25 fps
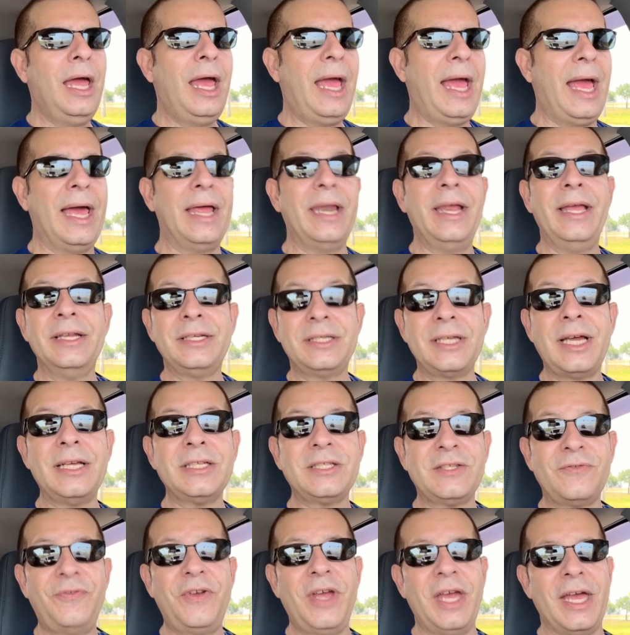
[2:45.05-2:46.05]
And it
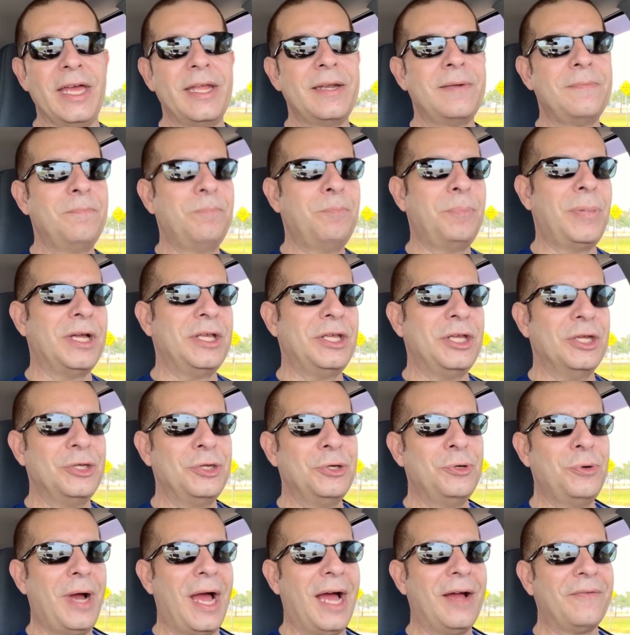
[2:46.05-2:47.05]
does fit, but you
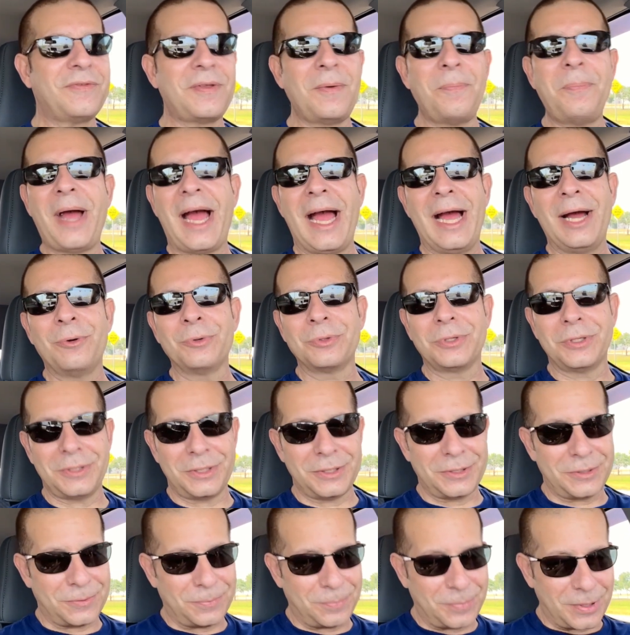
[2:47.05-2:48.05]
do have to pound a
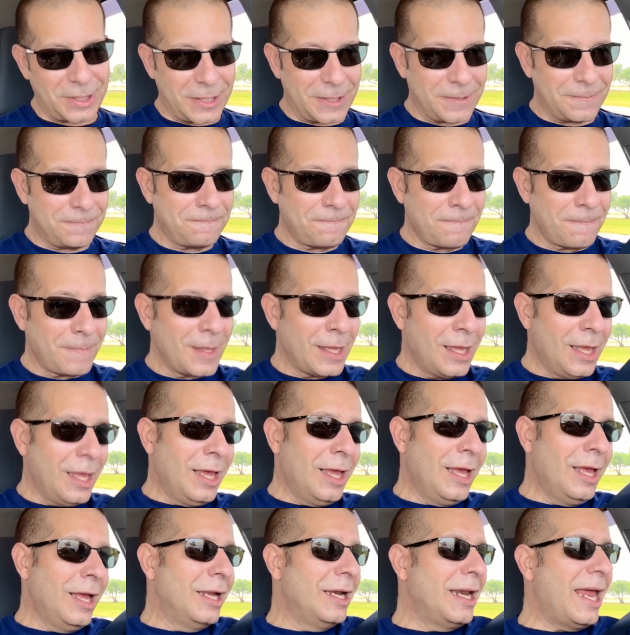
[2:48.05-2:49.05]
little bit.
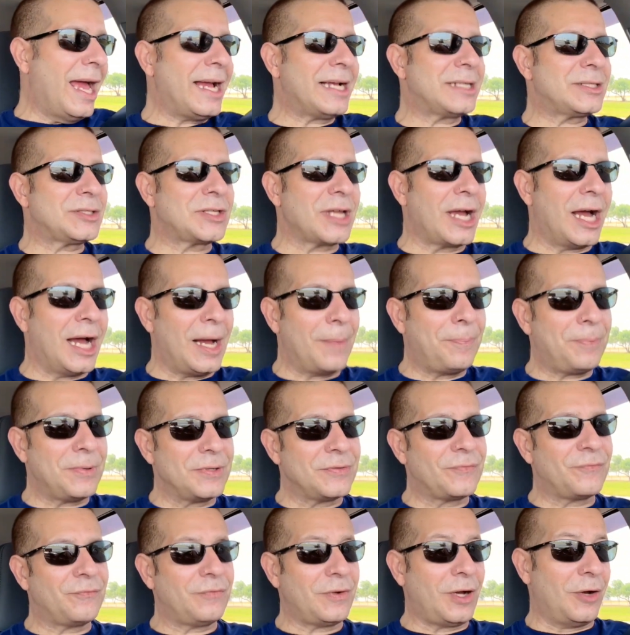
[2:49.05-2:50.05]
Next up,
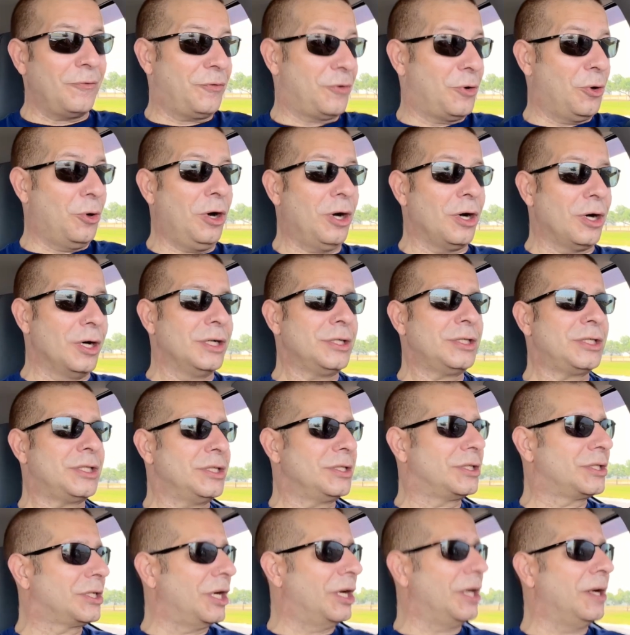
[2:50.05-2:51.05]
is
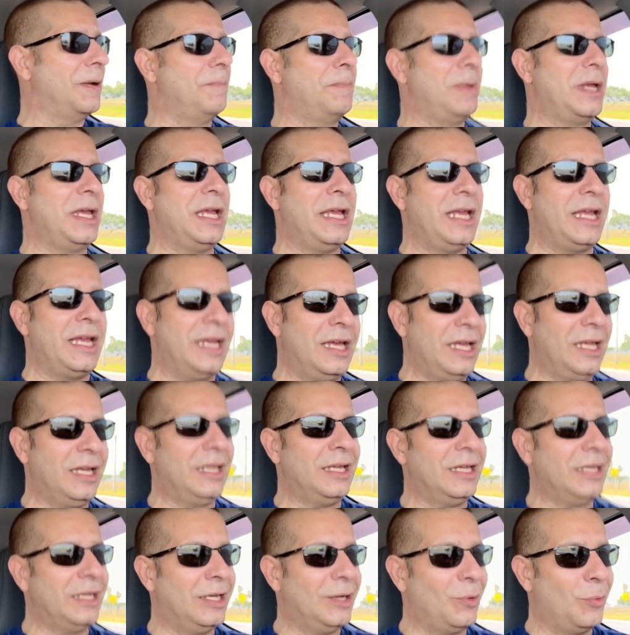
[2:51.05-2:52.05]
going to be
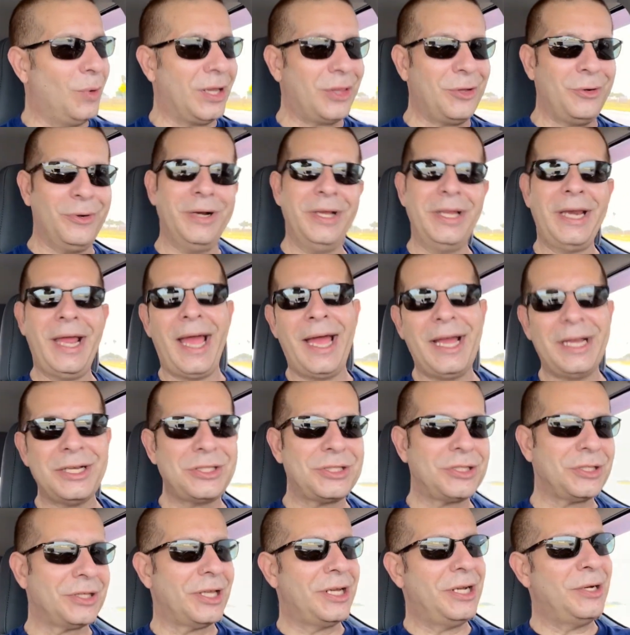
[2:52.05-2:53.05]
whether it
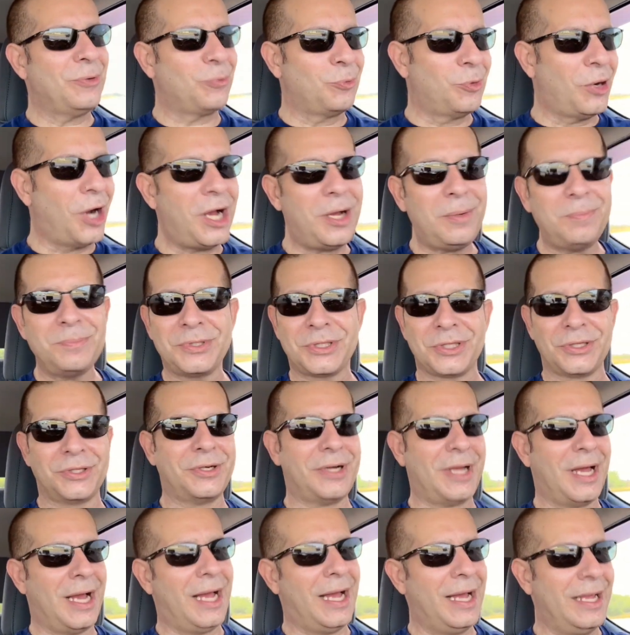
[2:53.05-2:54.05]
actually rubs or
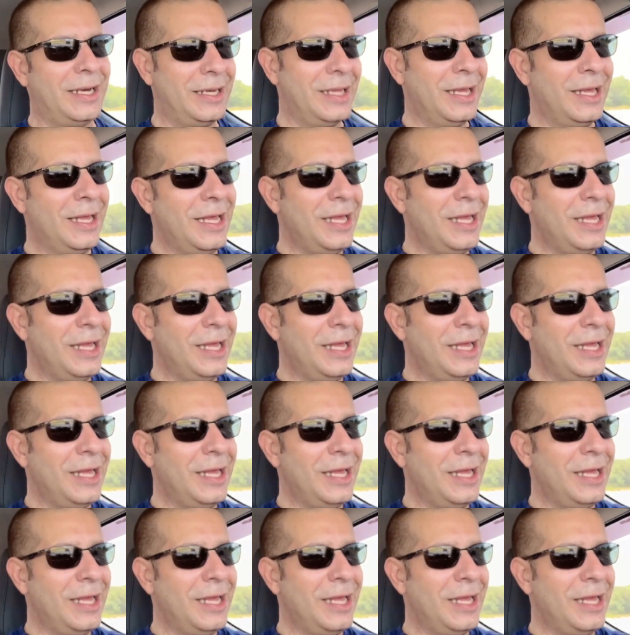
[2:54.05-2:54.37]
not.